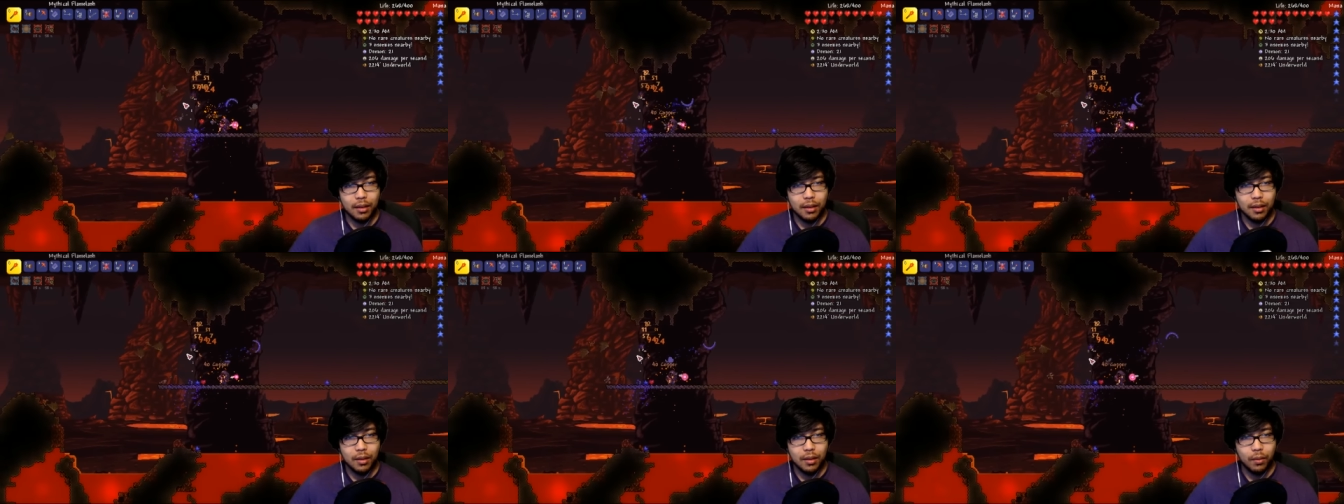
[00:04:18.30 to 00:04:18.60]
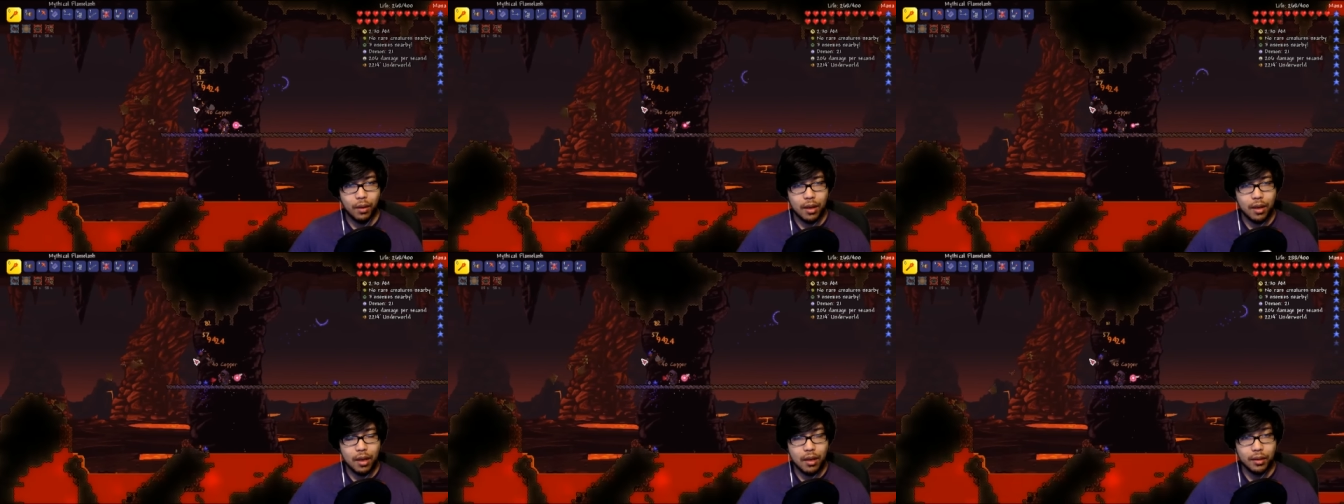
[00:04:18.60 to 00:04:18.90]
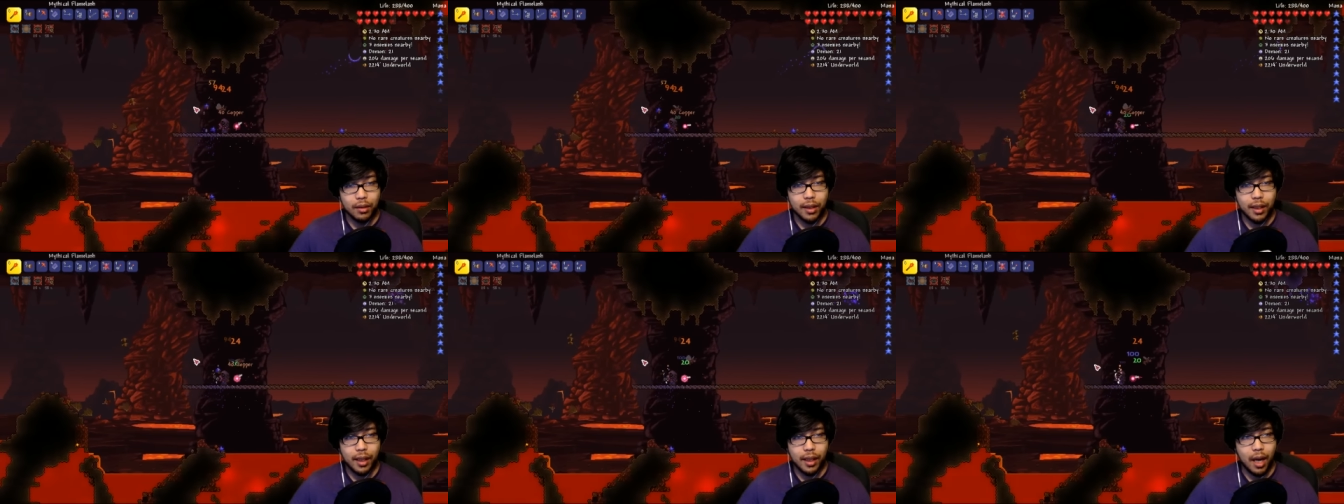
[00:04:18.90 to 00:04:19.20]
Why
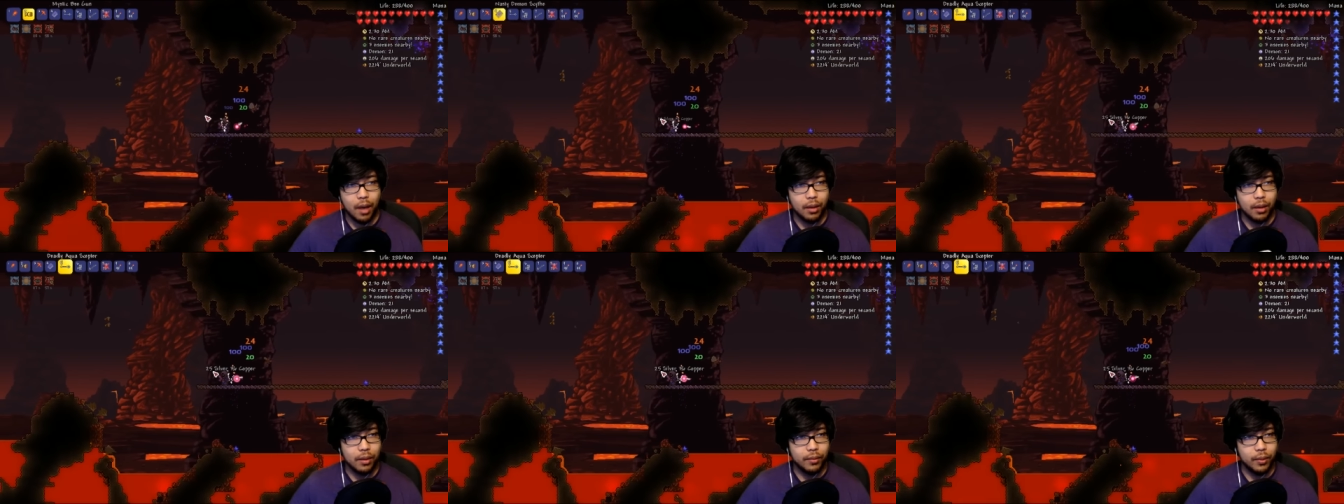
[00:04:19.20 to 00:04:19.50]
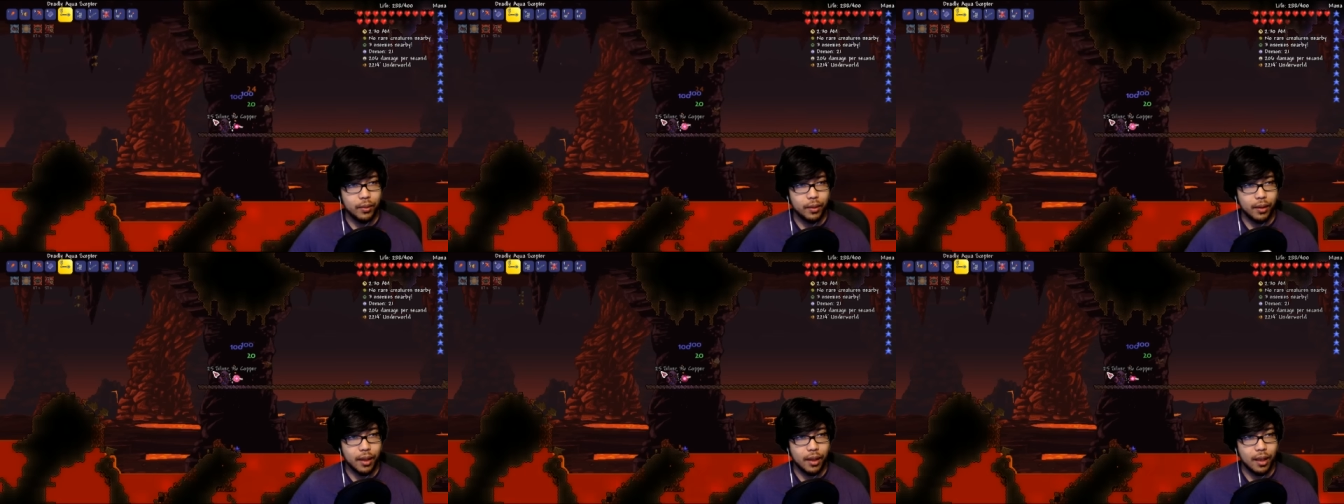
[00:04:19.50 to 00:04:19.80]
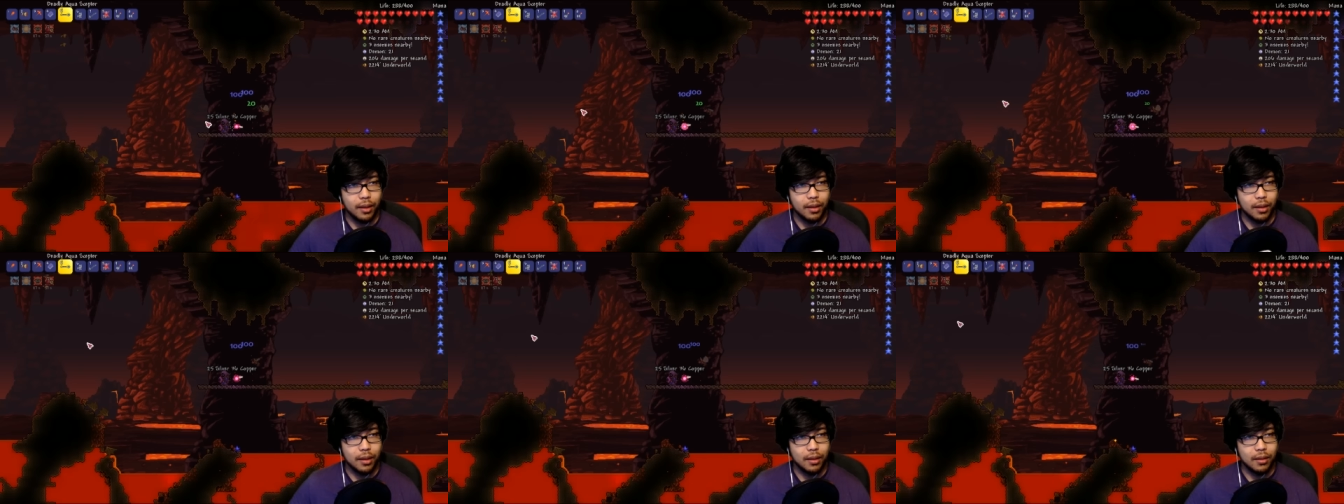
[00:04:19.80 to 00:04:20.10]
aren't they carrying a voodoo
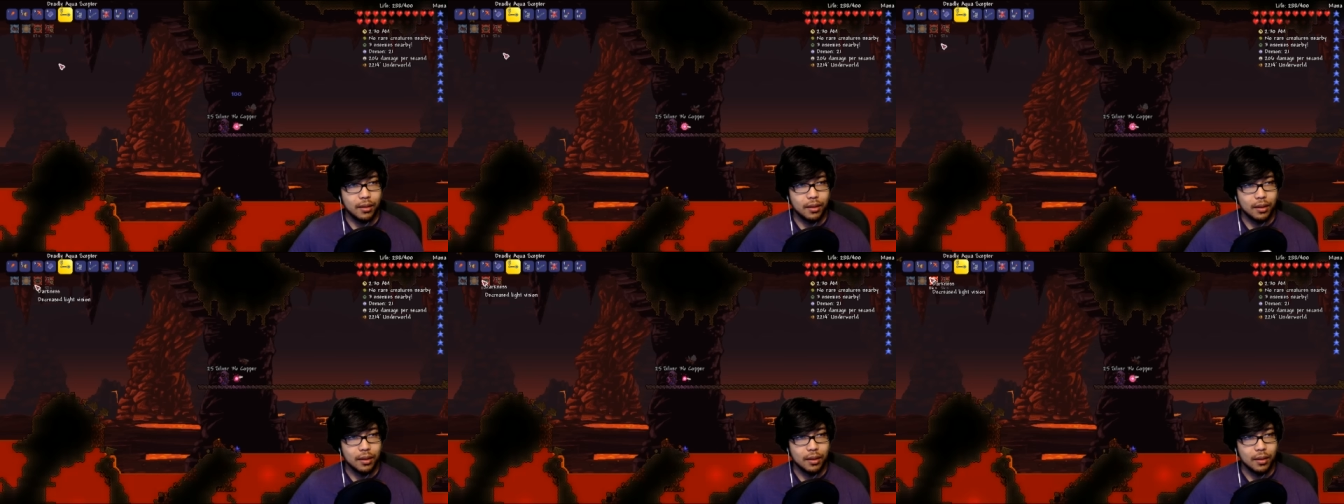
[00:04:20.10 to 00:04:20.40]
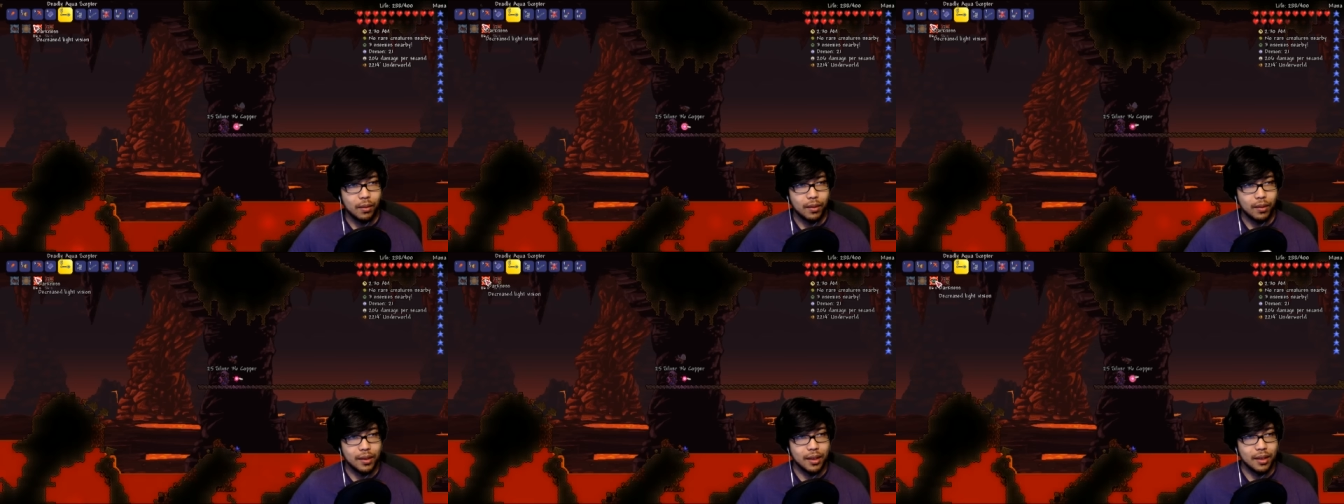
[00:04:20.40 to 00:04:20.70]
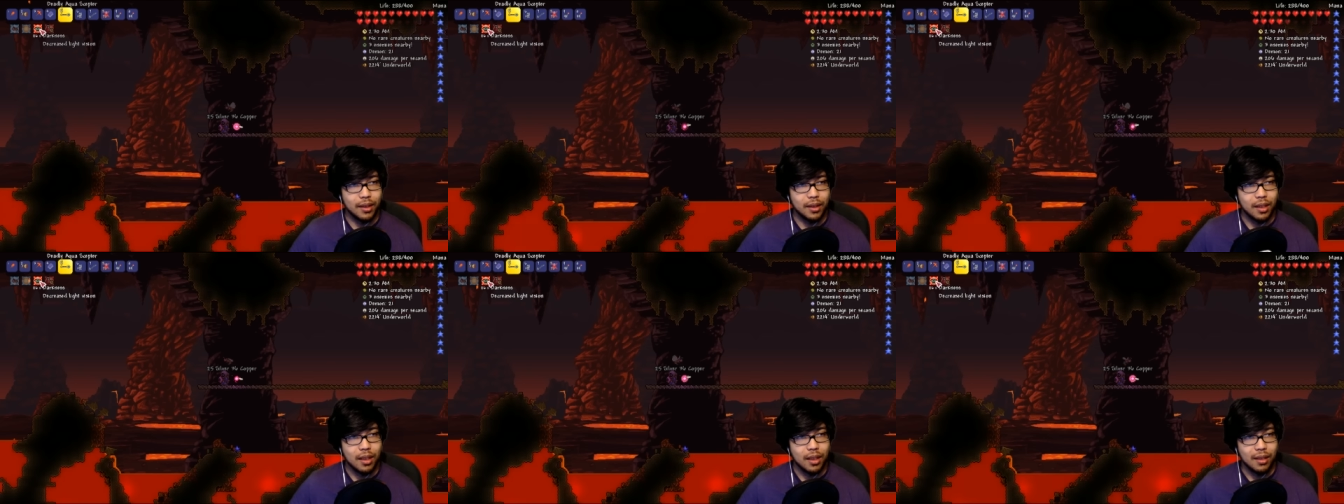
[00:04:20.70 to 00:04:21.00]
guide doll? What's
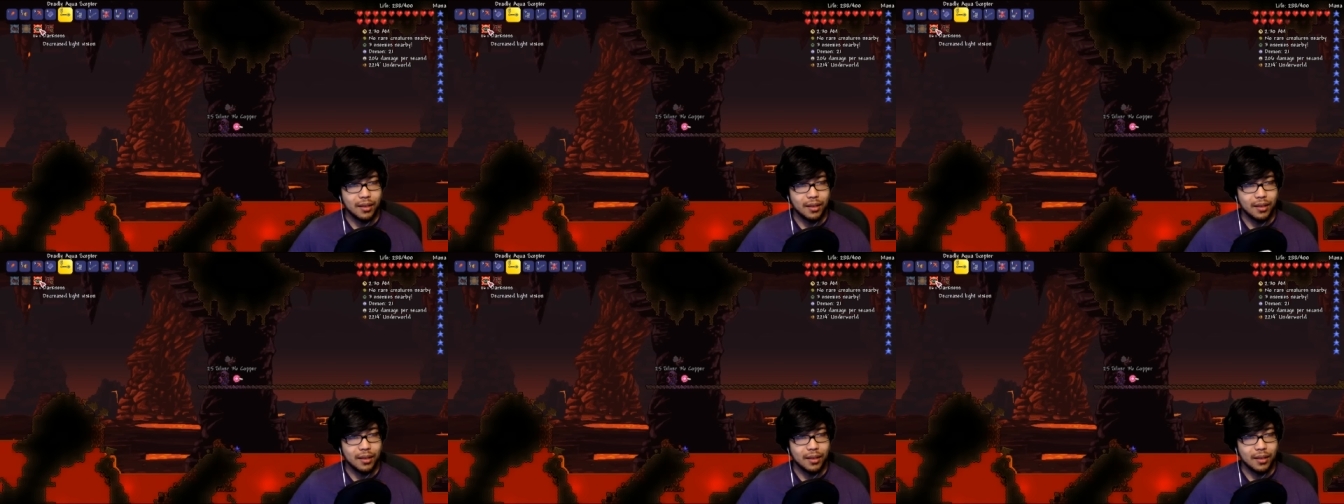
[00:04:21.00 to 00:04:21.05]
this?